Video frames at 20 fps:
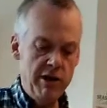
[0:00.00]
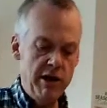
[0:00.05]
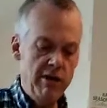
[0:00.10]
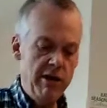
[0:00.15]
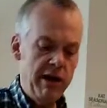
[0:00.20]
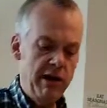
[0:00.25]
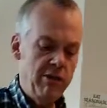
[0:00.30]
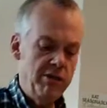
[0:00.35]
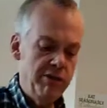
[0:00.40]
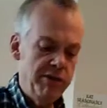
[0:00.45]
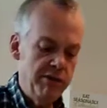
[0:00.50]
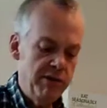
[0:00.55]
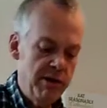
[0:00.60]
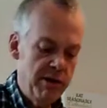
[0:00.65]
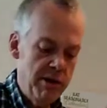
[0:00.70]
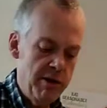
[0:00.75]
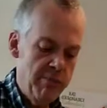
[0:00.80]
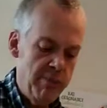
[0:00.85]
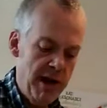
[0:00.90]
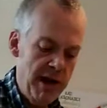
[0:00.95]
going onto
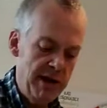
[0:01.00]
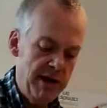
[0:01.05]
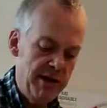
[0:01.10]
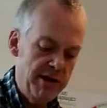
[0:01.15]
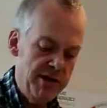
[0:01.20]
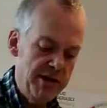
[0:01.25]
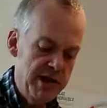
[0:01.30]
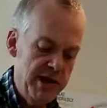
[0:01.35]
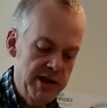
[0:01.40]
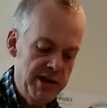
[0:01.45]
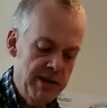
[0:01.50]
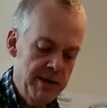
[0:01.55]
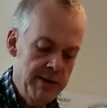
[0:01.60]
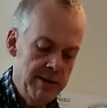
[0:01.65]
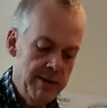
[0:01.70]
another baking sheet.